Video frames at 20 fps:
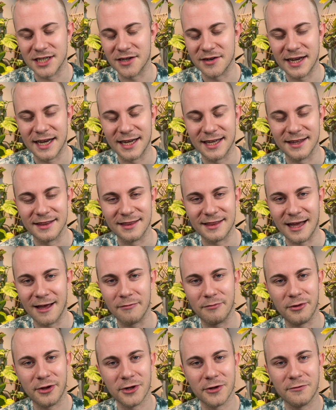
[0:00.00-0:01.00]
and
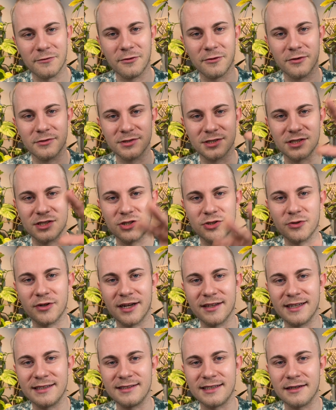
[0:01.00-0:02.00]
that beautiful just
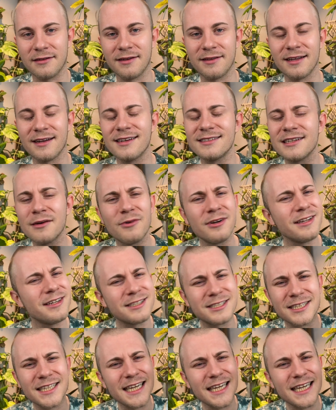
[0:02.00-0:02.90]
trailing dangly thing, because I wanted it to,